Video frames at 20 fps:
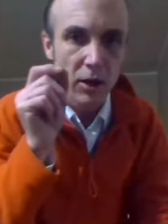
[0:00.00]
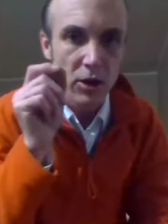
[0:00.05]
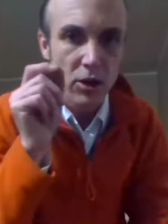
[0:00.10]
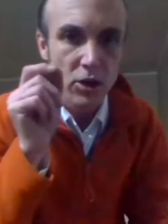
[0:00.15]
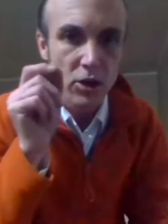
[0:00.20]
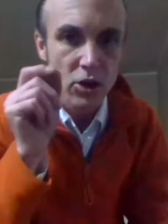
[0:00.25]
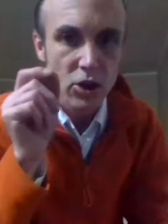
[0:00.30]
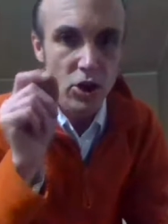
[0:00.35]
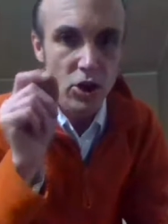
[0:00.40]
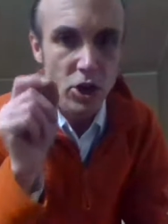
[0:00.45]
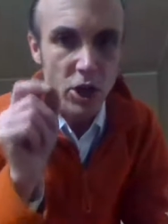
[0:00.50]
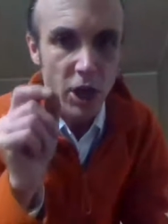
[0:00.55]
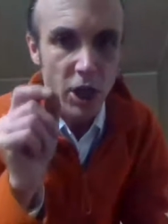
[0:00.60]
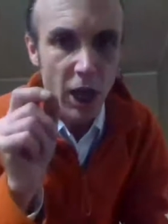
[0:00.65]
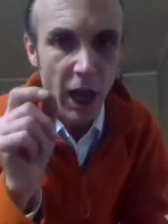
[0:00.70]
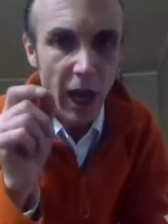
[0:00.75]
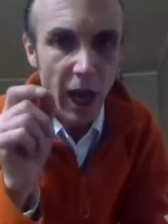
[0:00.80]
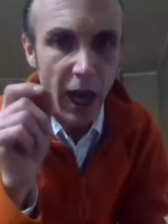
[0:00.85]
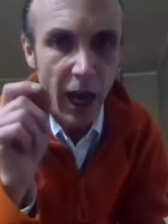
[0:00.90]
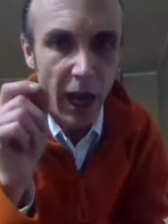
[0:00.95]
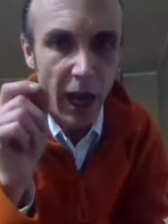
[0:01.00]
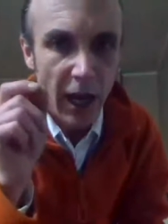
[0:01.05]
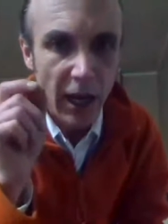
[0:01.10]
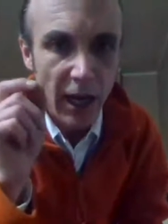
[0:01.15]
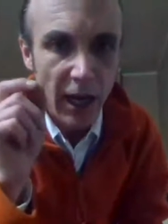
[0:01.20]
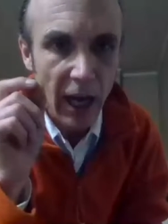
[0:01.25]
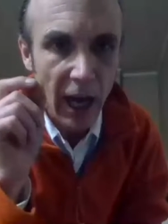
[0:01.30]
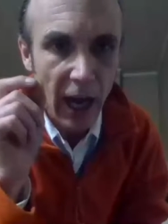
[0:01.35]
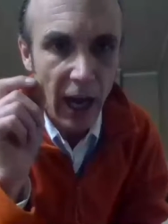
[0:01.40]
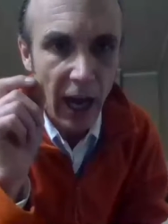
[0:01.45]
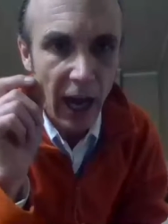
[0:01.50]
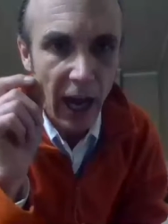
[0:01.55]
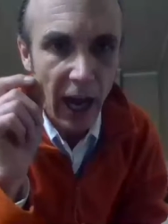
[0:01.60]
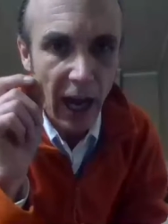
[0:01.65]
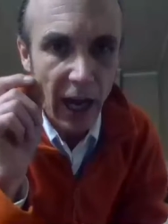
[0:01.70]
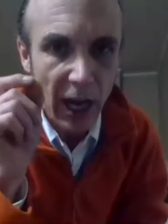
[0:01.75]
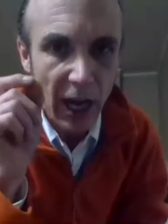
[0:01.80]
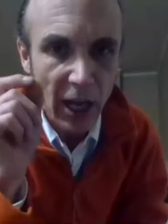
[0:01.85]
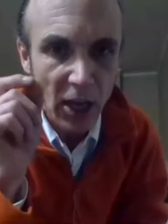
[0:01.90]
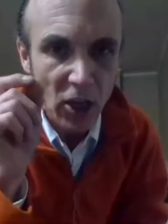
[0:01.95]
She had
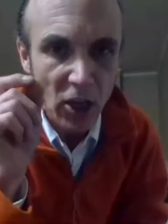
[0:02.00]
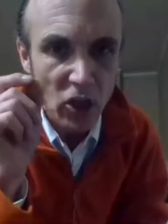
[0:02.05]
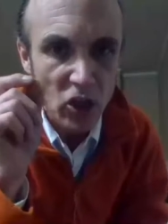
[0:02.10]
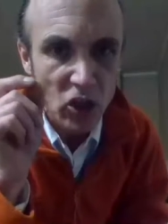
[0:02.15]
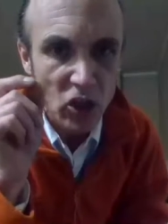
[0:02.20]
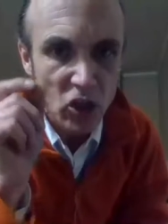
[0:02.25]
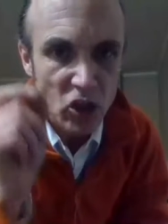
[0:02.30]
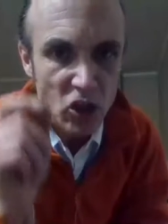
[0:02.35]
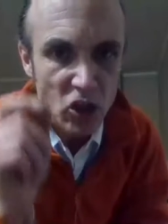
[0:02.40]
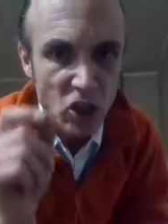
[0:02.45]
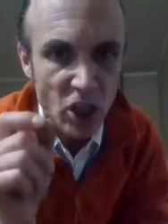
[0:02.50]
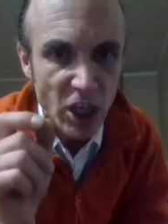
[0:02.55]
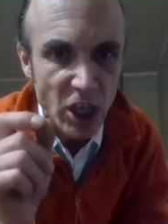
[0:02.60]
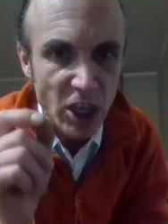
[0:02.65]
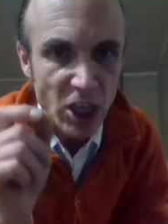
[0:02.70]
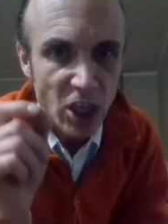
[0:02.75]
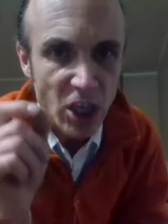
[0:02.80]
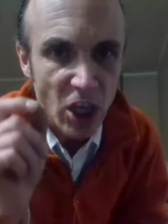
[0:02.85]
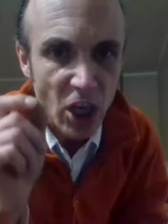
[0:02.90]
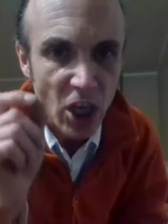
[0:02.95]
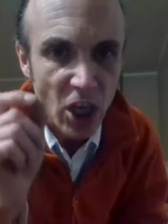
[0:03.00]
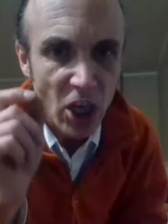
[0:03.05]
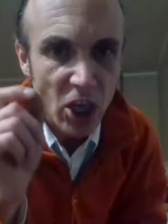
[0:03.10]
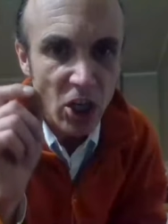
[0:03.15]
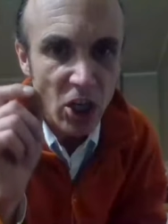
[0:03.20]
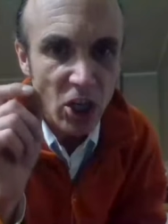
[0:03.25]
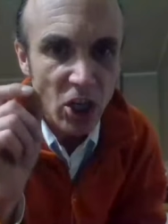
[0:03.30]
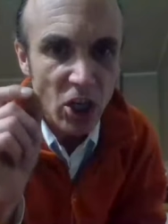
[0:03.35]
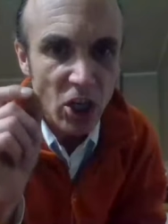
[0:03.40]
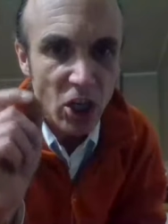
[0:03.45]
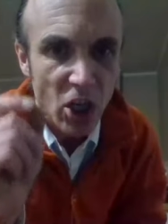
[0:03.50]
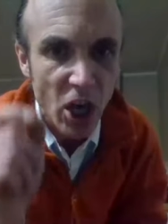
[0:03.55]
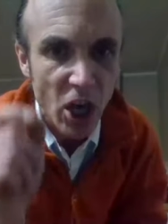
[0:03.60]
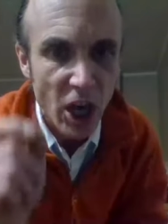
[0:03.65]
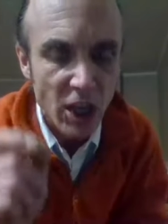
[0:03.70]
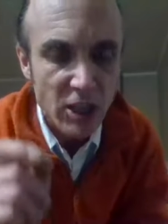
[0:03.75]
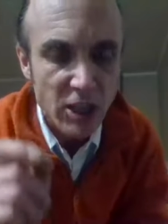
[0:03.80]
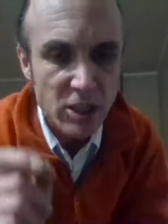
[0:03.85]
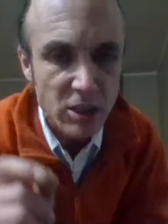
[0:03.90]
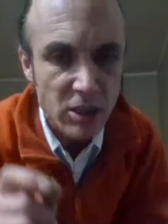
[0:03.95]
a sick
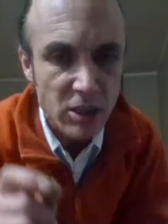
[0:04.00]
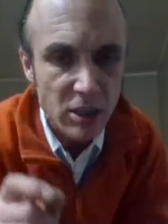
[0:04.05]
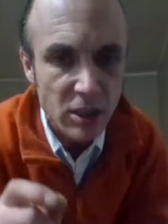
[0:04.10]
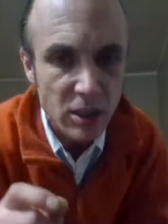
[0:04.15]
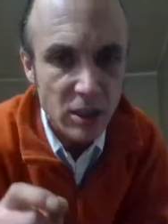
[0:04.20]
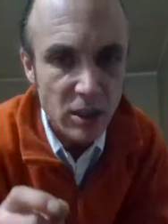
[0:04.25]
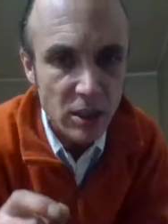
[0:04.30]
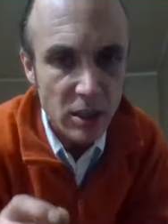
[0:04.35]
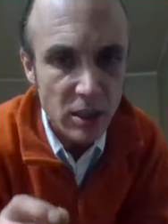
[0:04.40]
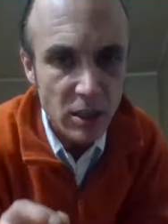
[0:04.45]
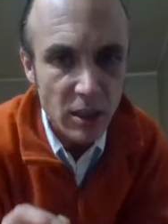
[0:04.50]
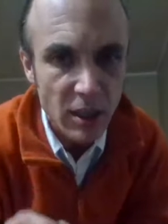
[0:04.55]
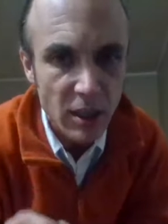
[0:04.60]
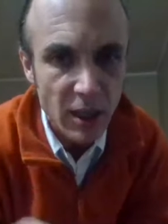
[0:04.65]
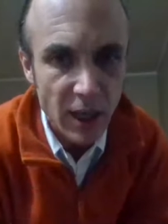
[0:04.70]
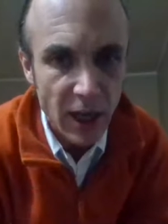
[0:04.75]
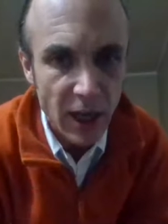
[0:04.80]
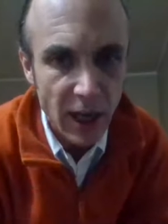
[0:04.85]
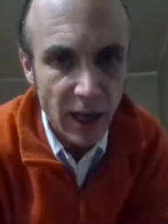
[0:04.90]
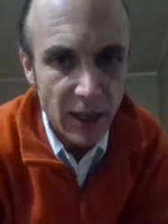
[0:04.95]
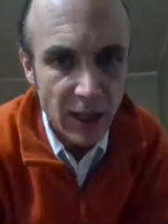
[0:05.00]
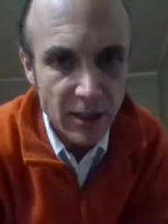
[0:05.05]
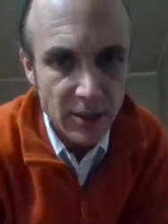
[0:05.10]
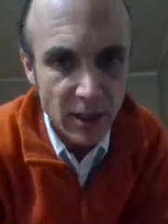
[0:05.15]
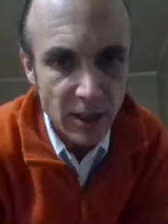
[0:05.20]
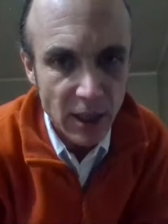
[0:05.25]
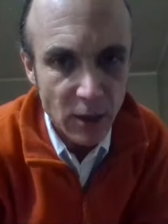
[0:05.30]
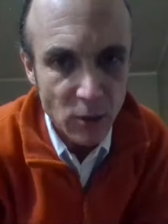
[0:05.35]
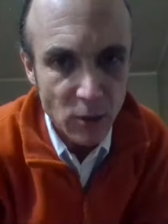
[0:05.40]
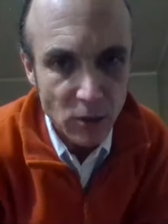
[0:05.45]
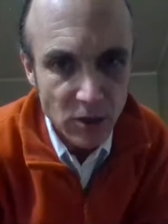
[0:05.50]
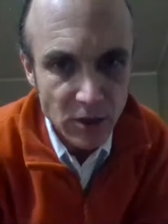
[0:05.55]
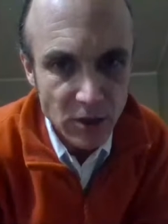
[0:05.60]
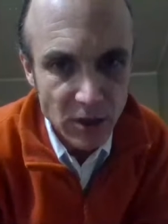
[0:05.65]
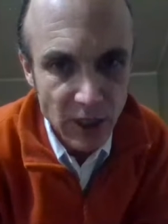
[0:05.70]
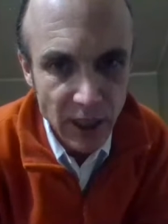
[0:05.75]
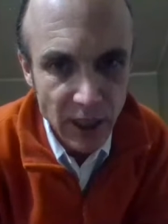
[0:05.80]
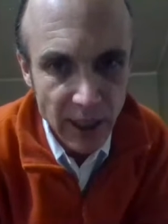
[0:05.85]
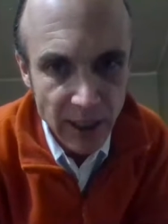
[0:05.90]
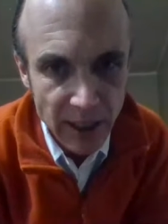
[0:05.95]
gut as I was
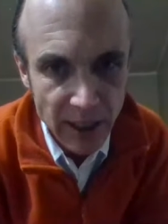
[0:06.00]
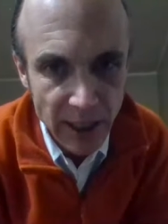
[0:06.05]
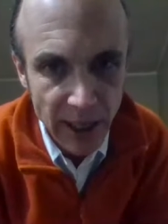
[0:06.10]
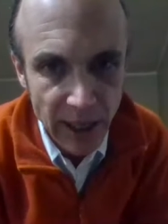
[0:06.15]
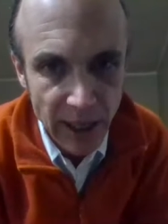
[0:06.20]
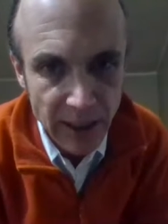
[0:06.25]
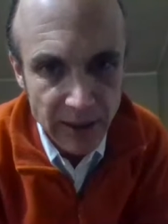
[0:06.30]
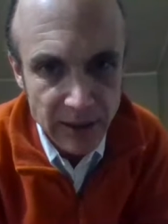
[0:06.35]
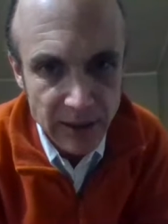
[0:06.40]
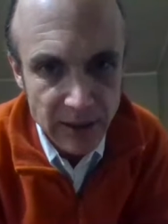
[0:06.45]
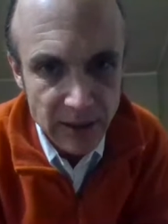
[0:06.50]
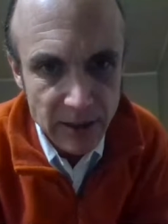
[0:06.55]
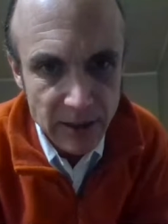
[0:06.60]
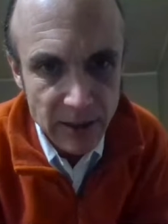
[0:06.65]
saying that.